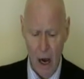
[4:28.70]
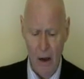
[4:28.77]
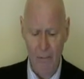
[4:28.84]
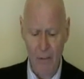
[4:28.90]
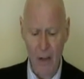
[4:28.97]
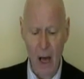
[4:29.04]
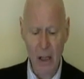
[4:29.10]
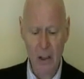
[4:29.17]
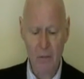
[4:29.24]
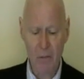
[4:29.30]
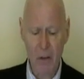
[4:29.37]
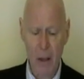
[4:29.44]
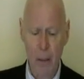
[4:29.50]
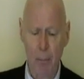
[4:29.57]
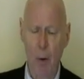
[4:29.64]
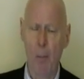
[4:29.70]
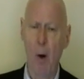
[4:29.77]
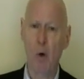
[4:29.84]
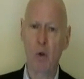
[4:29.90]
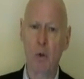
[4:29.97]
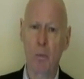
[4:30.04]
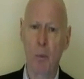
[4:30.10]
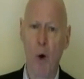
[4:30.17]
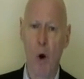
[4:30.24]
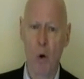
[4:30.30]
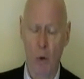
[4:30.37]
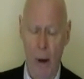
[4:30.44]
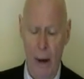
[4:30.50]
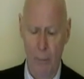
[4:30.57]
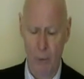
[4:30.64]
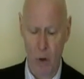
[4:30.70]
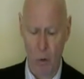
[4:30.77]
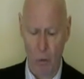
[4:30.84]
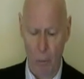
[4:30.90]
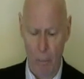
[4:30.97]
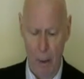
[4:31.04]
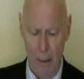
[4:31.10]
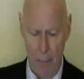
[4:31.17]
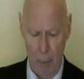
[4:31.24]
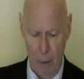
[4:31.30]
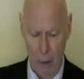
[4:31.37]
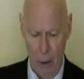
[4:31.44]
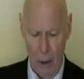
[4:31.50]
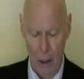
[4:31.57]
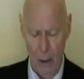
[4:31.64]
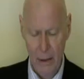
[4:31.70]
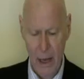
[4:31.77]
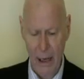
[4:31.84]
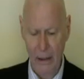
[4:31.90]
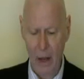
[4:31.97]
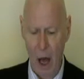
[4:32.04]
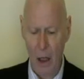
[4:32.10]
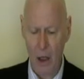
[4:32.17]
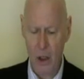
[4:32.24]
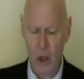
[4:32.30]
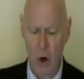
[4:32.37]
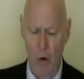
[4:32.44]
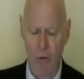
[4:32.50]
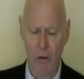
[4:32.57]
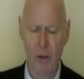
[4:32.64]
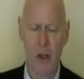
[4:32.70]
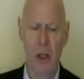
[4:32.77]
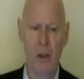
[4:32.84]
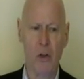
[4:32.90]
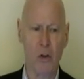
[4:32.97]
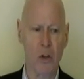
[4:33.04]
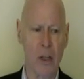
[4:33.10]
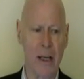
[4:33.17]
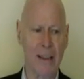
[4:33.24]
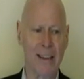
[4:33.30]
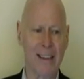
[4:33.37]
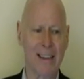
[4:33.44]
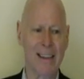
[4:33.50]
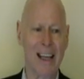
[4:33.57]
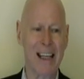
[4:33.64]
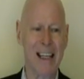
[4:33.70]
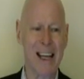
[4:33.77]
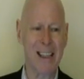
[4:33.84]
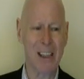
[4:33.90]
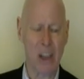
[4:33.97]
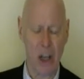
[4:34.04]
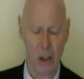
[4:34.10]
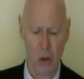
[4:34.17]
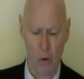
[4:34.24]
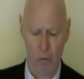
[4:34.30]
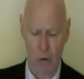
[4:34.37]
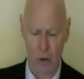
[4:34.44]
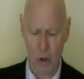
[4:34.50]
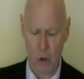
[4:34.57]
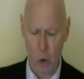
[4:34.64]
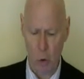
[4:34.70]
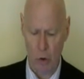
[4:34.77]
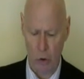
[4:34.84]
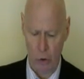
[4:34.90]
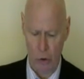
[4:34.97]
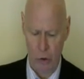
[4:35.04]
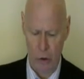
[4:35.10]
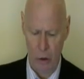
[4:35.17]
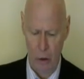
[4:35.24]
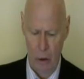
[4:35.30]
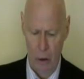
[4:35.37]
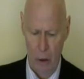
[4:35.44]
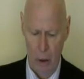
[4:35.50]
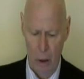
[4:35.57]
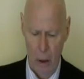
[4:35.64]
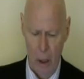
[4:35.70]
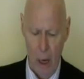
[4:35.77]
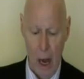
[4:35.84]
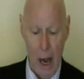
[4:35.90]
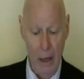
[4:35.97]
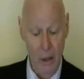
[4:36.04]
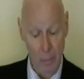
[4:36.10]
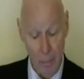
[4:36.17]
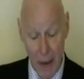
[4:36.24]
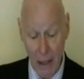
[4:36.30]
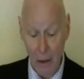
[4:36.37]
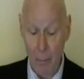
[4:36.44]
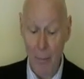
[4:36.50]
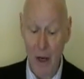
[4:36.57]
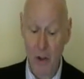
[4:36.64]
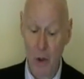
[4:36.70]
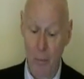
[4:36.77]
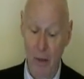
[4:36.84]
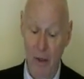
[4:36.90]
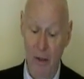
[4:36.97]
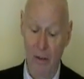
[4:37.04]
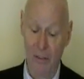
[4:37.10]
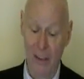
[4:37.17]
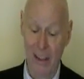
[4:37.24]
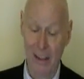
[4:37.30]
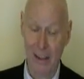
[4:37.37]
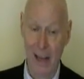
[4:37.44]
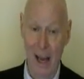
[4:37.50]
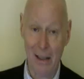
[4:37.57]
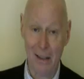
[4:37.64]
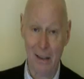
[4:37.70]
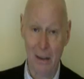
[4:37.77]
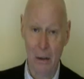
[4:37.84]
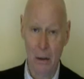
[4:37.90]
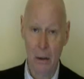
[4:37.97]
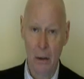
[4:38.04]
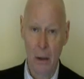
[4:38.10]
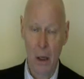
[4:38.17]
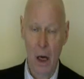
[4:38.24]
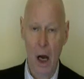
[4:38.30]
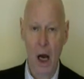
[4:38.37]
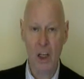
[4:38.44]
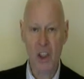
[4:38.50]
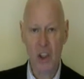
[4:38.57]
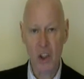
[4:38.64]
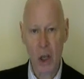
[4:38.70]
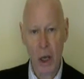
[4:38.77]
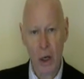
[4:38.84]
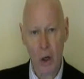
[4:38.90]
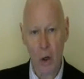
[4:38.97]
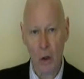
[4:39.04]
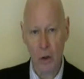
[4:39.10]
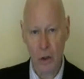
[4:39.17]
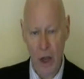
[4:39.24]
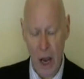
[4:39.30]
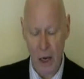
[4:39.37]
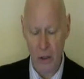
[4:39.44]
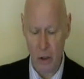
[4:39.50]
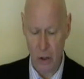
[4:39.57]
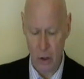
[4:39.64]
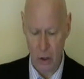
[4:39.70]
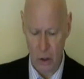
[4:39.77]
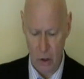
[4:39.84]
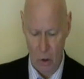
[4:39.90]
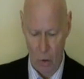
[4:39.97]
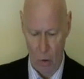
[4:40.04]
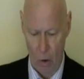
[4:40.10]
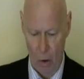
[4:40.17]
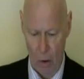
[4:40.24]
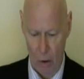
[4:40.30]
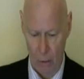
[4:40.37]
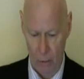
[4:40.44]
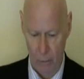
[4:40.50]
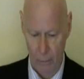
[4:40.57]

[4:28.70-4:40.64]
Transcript: a philosophy that promotes programs over people, technology over teachers, and statistics over students, and to make the measurement of success a single test score.